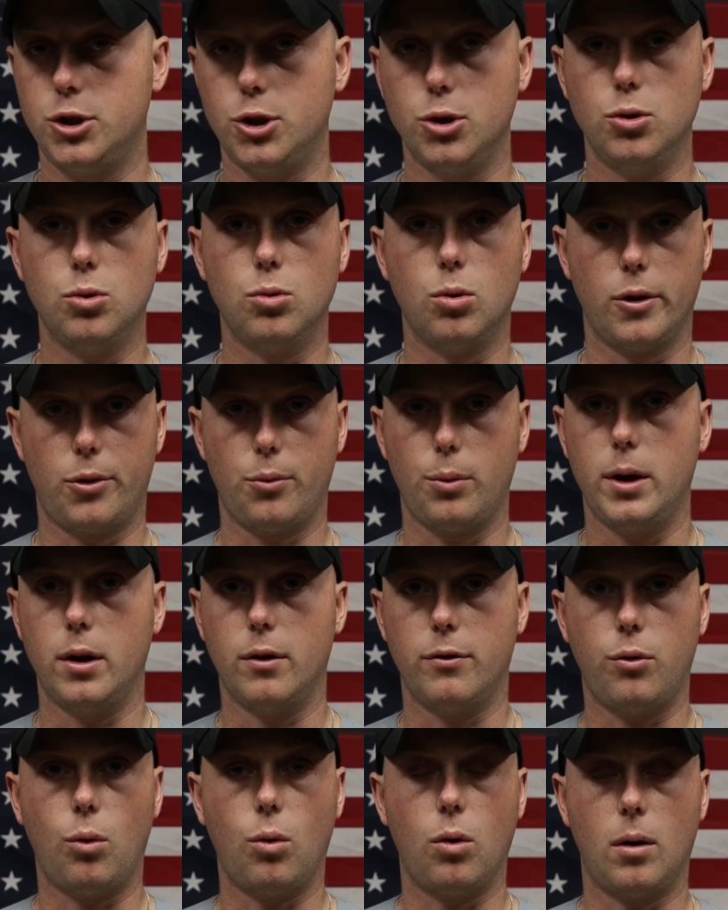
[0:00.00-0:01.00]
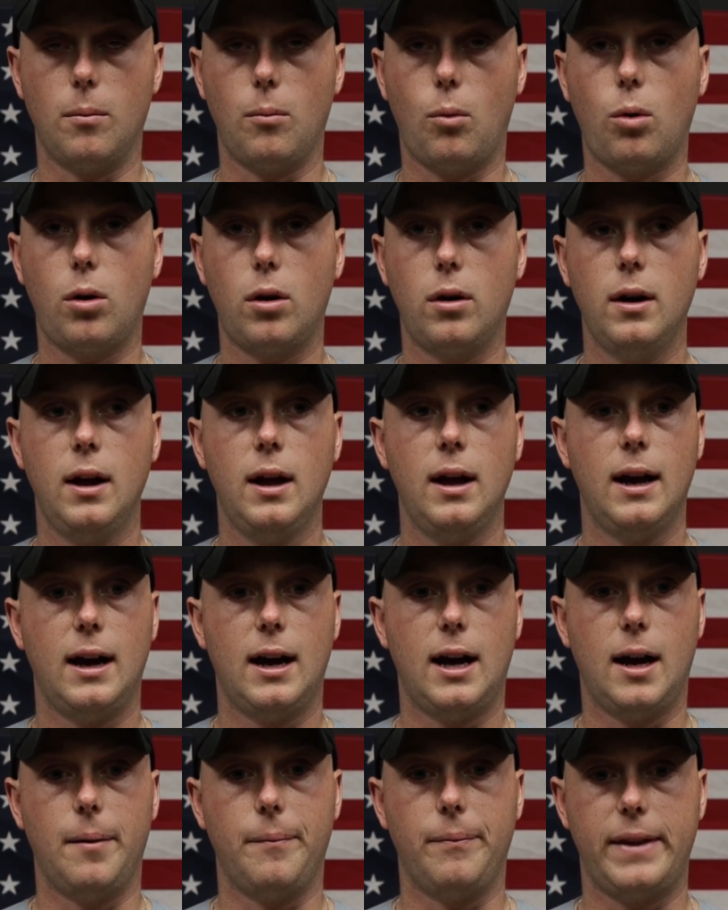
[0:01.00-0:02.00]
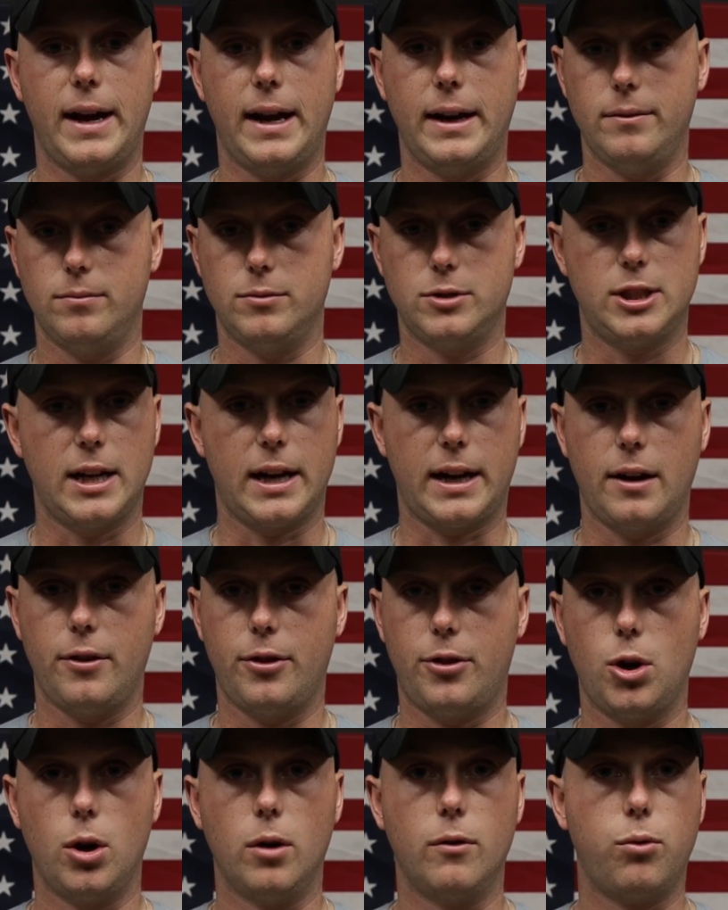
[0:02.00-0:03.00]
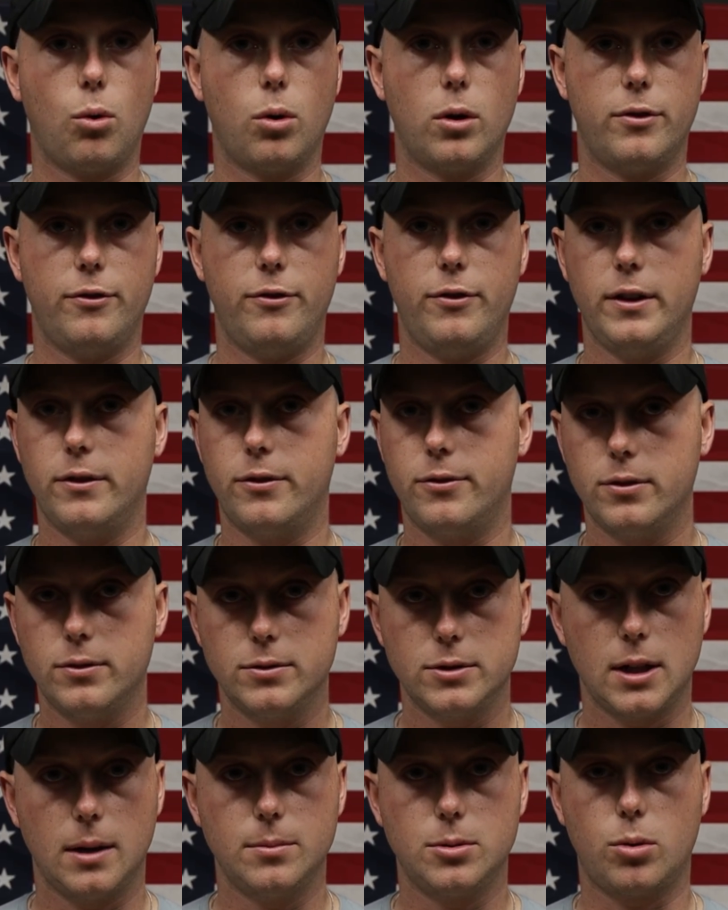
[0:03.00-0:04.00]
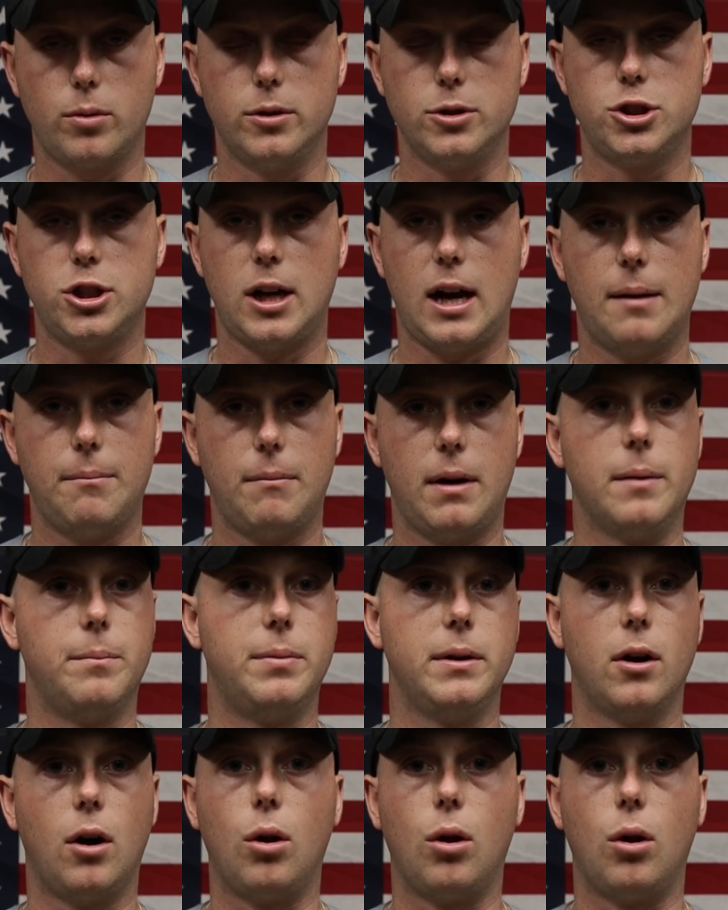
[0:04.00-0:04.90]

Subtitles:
2 or 3 or 4 or more, that second, third, fourth, fifth subsequent shot might be